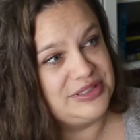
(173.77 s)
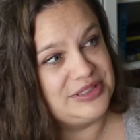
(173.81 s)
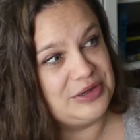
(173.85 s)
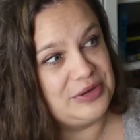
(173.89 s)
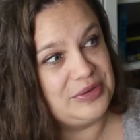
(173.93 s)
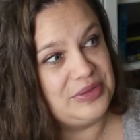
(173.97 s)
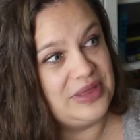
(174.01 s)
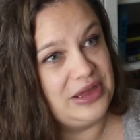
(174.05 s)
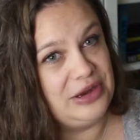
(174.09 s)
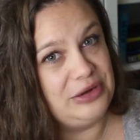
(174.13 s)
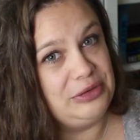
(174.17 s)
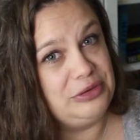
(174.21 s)

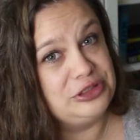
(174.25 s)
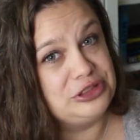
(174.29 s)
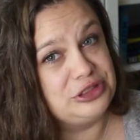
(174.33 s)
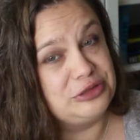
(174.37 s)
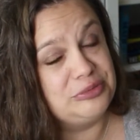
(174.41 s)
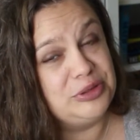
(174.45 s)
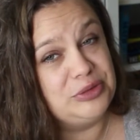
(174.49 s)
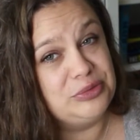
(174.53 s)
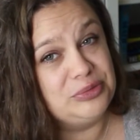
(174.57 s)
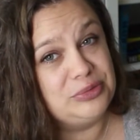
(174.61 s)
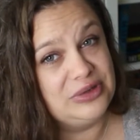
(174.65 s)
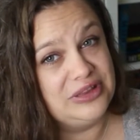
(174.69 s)
So that
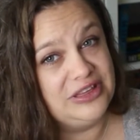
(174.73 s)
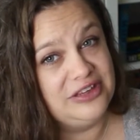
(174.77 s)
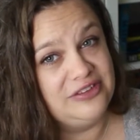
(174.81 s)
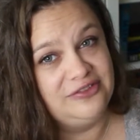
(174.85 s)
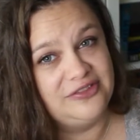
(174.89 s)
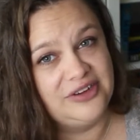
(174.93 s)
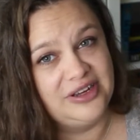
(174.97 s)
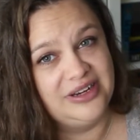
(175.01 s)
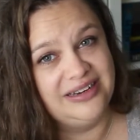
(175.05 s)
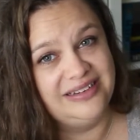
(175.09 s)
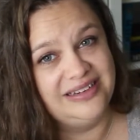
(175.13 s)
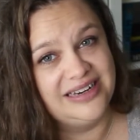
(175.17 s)
should be really
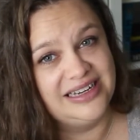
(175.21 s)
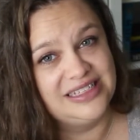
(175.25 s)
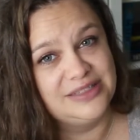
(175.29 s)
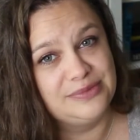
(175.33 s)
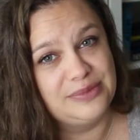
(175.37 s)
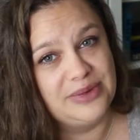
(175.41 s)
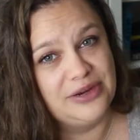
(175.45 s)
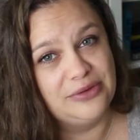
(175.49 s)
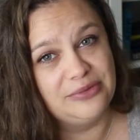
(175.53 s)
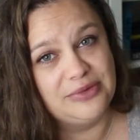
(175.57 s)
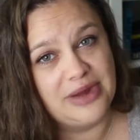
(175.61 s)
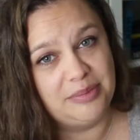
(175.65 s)
fun, a
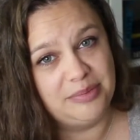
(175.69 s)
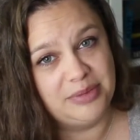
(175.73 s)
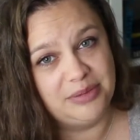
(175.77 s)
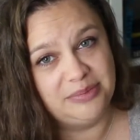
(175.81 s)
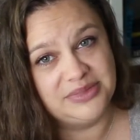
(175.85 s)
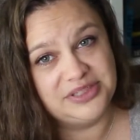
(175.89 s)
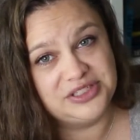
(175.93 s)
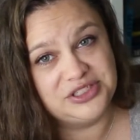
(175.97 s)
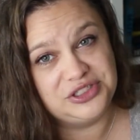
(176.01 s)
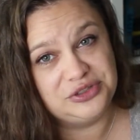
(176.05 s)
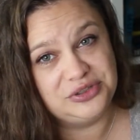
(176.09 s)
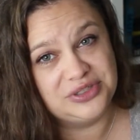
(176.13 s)
nice way to wrap
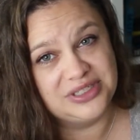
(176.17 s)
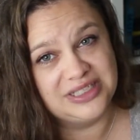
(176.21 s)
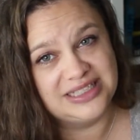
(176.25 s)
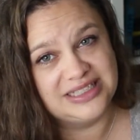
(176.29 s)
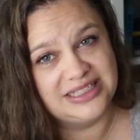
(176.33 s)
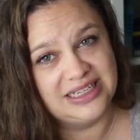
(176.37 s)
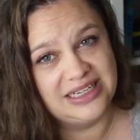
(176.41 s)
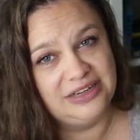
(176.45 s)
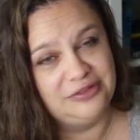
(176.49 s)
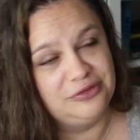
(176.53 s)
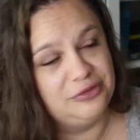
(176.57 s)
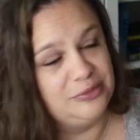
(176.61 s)
up this unit
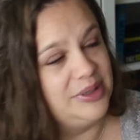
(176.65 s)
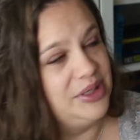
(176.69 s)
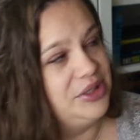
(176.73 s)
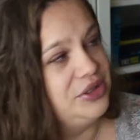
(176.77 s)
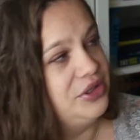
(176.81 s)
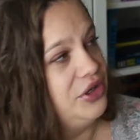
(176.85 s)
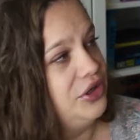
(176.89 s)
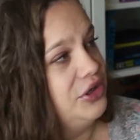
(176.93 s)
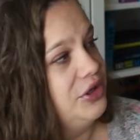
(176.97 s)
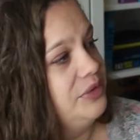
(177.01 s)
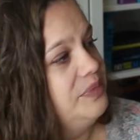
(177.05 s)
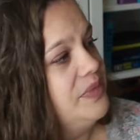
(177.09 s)
study for my
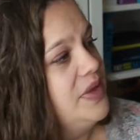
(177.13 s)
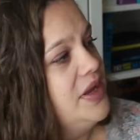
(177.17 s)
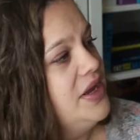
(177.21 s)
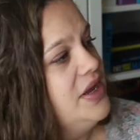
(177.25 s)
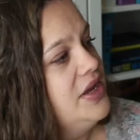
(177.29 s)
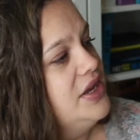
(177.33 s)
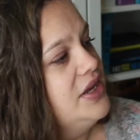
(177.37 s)
daughter.